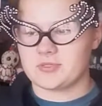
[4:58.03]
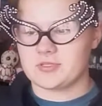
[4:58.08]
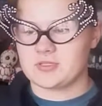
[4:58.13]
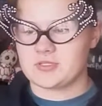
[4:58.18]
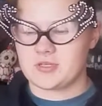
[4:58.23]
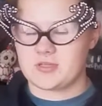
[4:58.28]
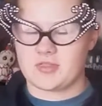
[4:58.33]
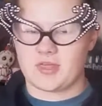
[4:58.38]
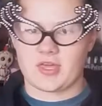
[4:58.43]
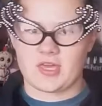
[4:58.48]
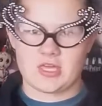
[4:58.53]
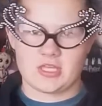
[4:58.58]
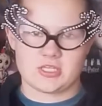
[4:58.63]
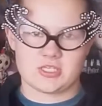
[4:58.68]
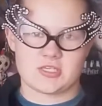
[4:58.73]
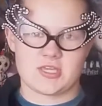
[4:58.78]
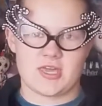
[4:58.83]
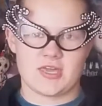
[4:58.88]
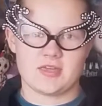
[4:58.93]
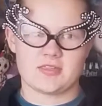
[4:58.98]
So they each
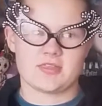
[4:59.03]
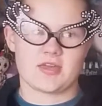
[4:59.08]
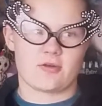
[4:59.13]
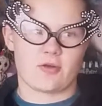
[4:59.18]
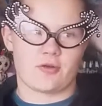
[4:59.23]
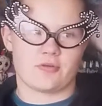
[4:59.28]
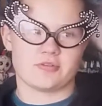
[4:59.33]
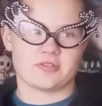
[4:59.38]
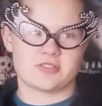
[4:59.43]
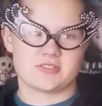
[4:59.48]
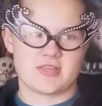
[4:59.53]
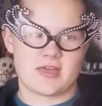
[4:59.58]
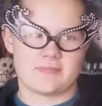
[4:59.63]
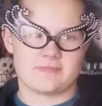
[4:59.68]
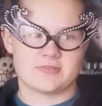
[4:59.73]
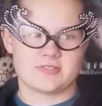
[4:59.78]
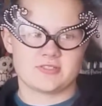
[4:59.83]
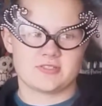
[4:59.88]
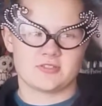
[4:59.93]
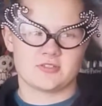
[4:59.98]
take their own
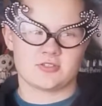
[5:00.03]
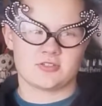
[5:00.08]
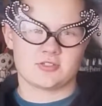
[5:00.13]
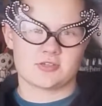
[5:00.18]
steps to